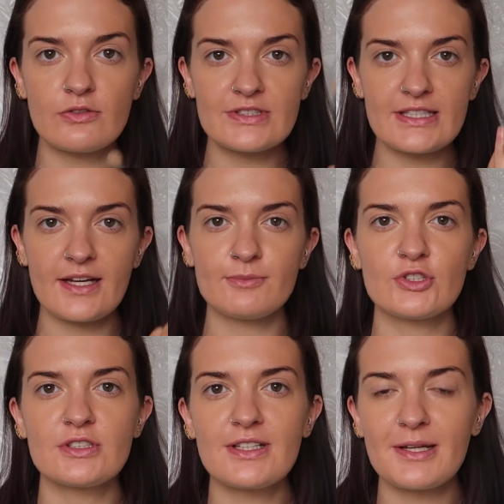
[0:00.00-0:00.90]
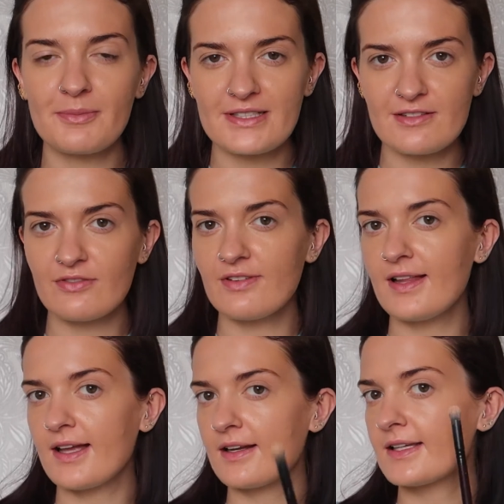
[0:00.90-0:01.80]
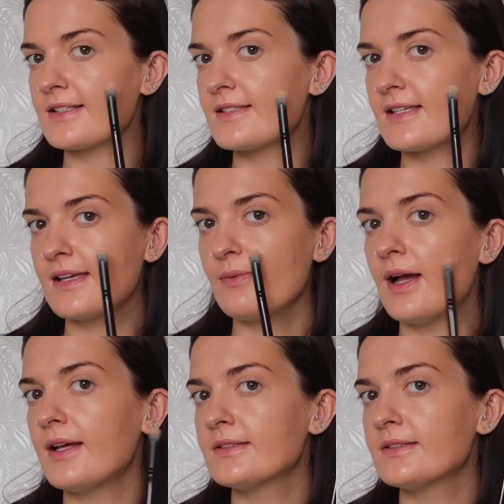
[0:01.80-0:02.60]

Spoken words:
Obviously, I'm just looking at myself in there and I can see where